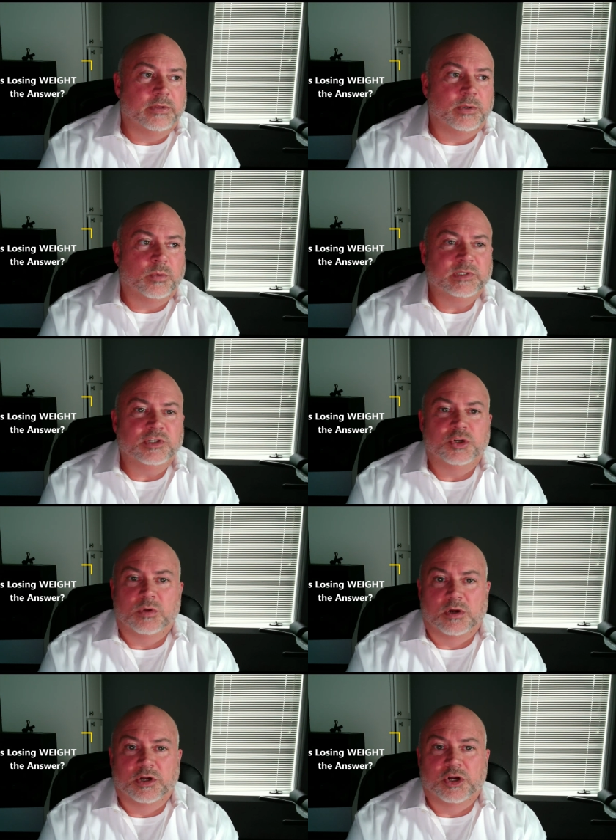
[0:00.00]
there wasn't
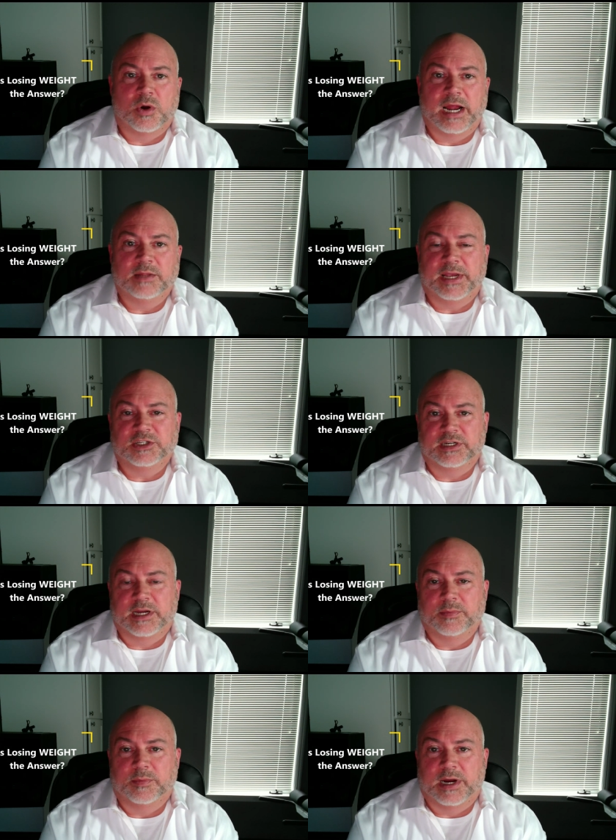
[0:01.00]
too long ago, I had a patient
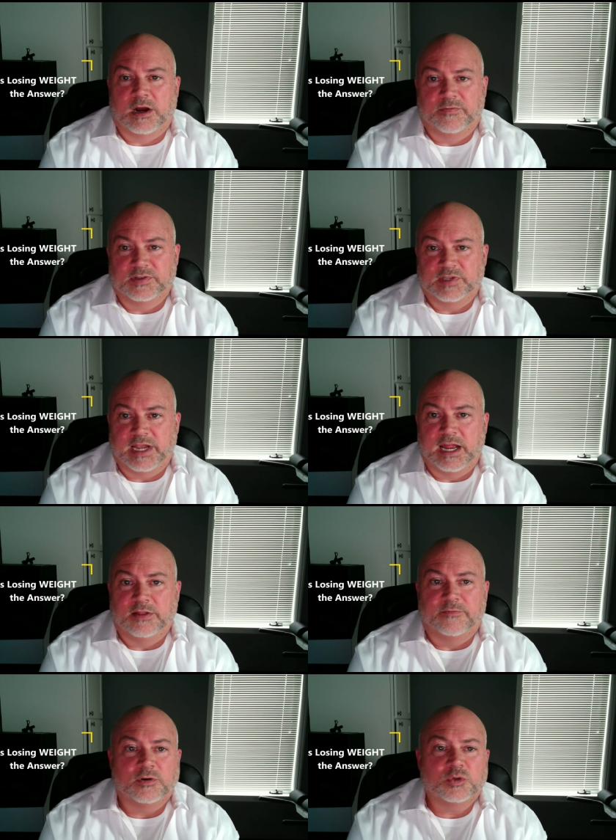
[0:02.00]
come into my office,
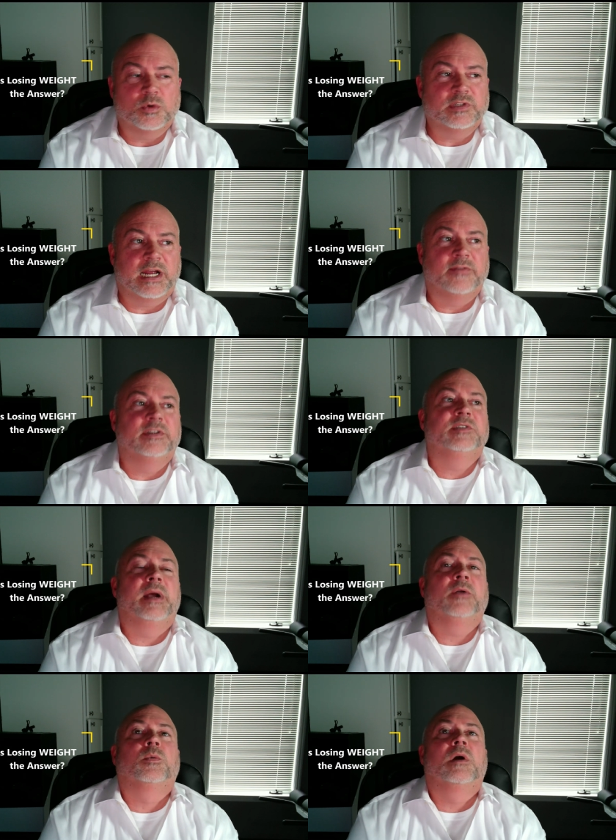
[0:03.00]
and the first words out of his
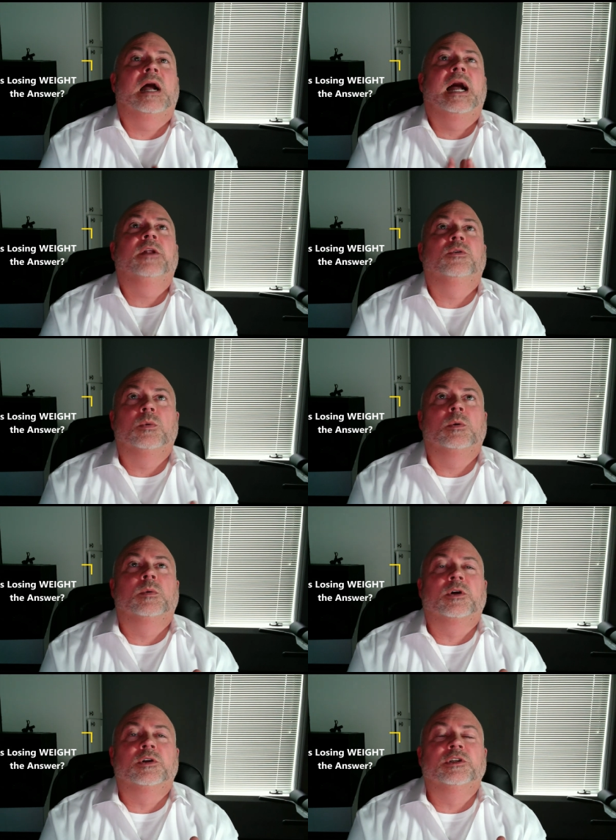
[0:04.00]
mouth were, I don't know what
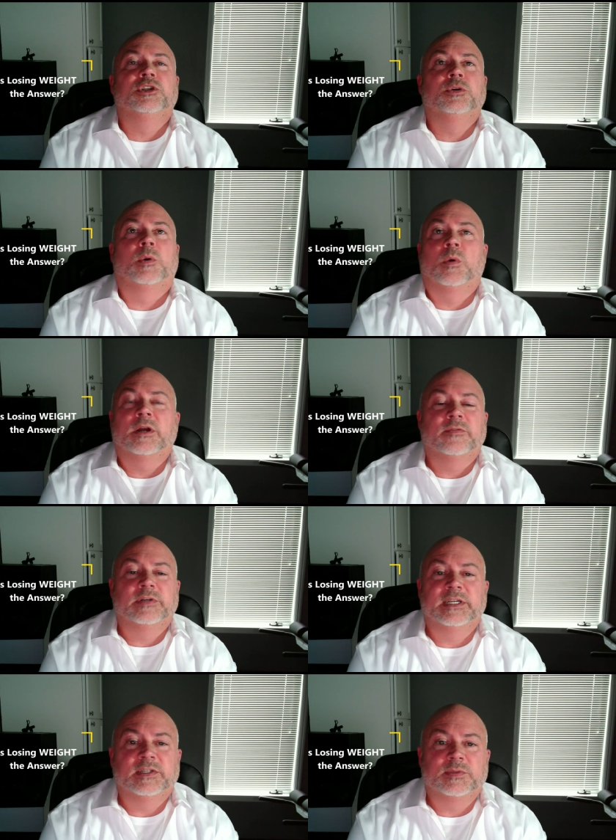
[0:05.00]
we're going to do, but whatever
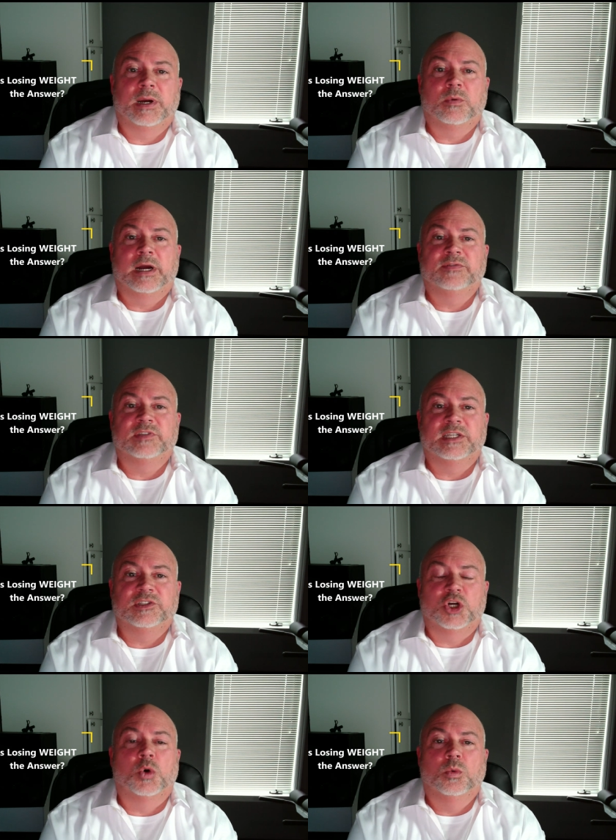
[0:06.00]
it is, my wife says,
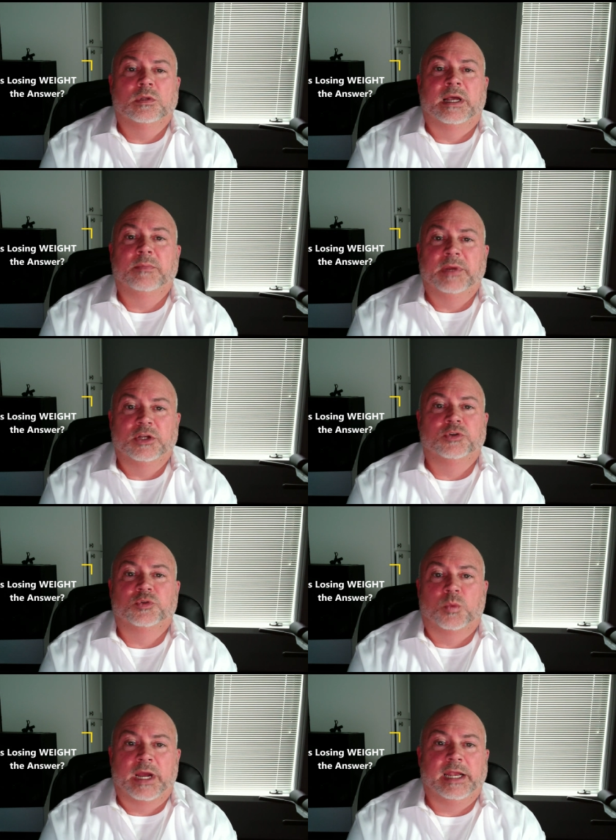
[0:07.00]
don't let me
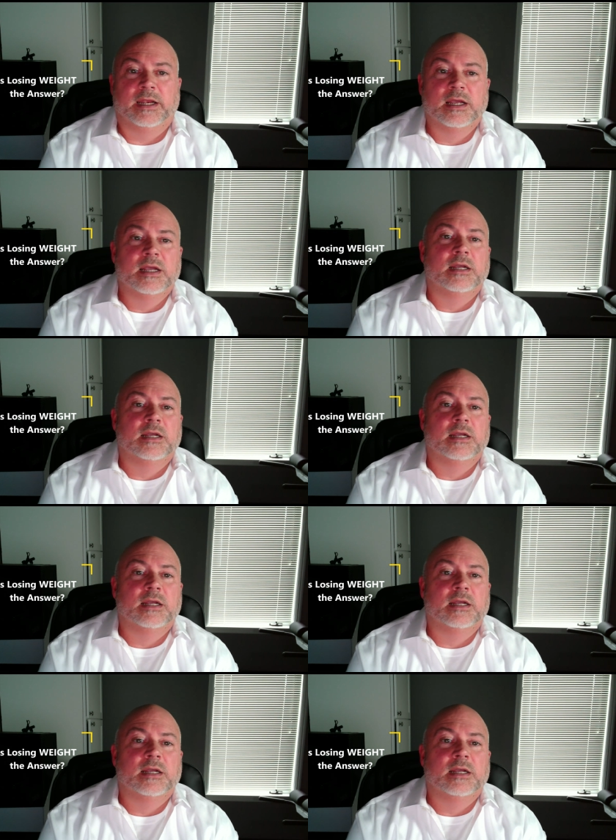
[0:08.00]
lose weight.